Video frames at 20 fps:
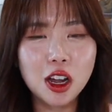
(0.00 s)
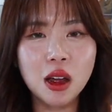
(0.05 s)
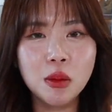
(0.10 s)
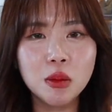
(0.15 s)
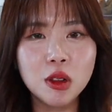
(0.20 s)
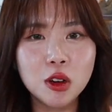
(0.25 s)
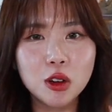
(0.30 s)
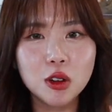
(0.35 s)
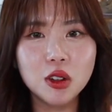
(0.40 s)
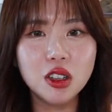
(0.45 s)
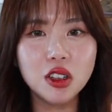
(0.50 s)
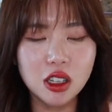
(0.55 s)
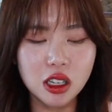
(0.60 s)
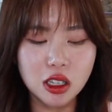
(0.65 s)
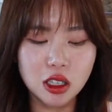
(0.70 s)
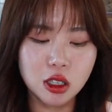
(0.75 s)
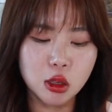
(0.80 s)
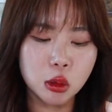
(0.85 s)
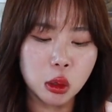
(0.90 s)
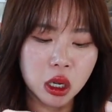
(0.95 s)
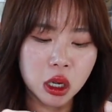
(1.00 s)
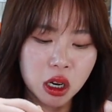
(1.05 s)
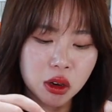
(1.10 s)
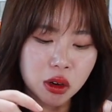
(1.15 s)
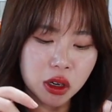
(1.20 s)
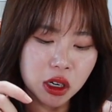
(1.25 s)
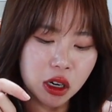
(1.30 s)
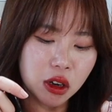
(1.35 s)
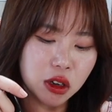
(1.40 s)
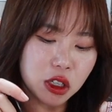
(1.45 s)
I'm literally like sweating
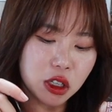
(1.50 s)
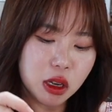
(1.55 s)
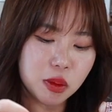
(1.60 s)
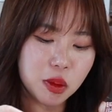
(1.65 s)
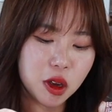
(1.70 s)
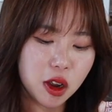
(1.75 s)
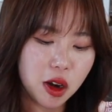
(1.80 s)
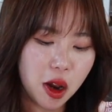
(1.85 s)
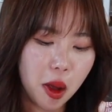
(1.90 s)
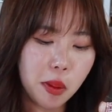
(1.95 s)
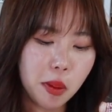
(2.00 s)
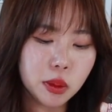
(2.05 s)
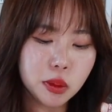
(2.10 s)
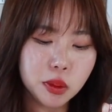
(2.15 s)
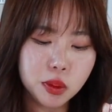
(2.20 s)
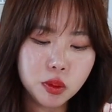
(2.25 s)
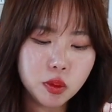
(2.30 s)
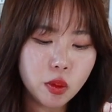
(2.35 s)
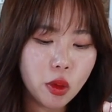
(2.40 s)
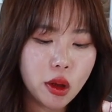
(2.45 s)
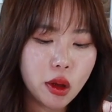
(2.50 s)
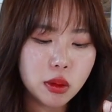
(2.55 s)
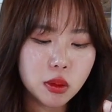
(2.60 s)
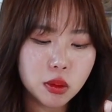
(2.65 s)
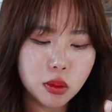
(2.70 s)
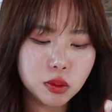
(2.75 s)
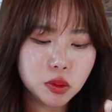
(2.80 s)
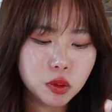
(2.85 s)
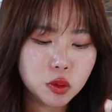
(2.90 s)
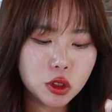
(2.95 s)
right now as I'm eating.
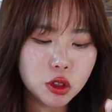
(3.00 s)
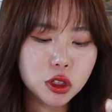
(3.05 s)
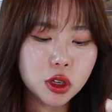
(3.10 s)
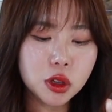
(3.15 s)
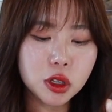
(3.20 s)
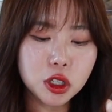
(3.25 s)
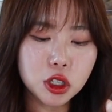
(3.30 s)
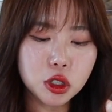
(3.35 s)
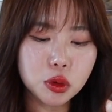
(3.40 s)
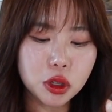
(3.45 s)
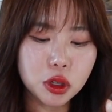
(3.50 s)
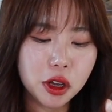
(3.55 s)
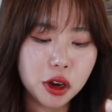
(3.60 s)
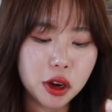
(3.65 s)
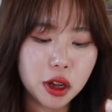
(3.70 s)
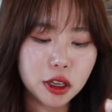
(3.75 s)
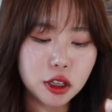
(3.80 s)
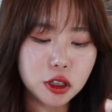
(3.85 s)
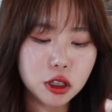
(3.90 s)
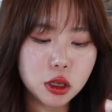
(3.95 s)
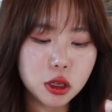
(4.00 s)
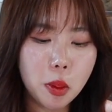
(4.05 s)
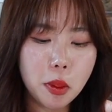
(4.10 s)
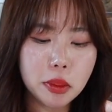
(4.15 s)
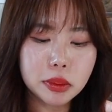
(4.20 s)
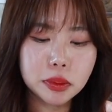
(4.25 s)
So this is really nice.